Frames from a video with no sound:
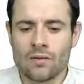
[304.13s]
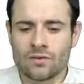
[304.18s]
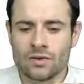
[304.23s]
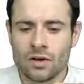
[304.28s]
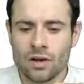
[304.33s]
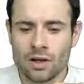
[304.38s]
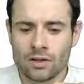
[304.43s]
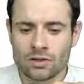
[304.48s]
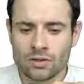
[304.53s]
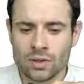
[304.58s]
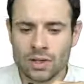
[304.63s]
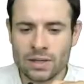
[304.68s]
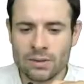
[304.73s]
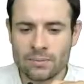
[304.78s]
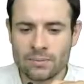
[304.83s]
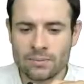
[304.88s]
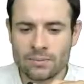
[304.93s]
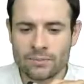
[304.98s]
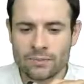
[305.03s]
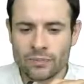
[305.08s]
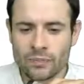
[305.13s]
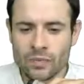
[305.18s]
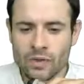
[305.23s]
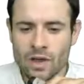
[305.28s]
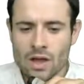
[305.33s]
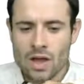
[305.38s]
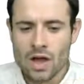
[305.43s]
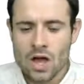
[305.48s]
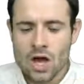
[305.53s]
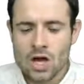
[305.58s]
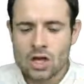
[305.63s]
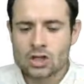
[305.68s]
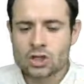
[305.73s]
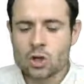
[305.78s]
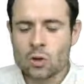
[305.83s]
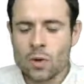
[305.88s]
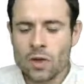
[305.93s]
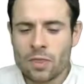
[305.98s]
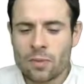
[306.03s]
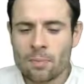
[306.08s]
the lottery. So
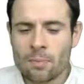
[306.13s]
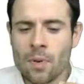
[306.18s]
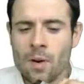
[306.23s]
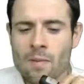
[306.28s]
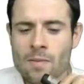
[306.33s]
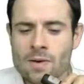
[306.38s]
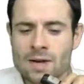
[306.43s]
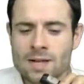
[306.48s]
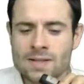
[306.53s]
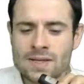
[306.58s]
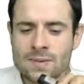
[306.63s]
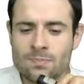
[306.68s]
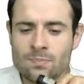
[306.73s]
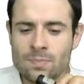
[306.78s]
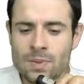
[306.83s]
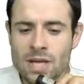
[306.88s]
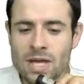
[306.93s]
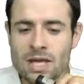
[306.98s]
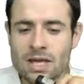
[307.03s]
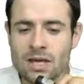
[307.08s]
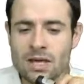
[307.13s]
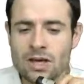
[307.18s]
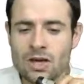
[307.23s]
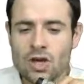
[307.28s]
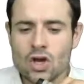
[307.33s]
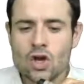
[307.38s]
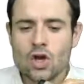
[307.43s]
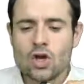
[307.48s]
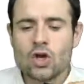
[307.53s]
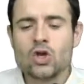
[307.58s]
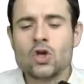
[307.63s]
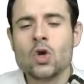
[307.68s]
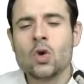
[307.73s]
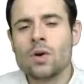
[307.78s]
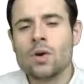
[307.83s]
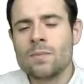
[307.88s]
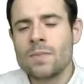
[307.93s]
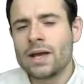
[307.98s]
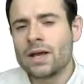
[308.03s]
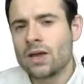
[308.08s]
with probability P, you will
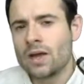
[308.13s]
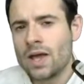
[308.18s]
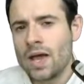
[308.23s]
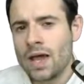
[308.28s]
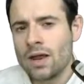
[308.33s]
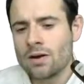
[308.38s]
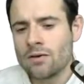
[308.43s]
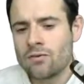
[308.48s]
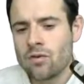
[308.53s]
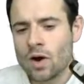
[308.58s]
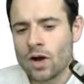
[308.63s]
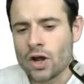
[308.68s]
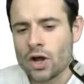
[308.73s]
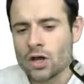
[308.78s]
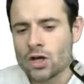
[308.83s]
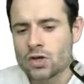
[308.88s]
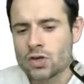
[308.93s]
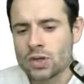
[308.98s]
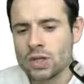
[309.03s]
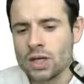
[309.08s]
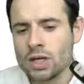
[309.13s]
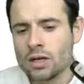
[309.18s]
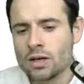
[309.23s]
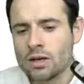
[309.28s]
make a gain of 100,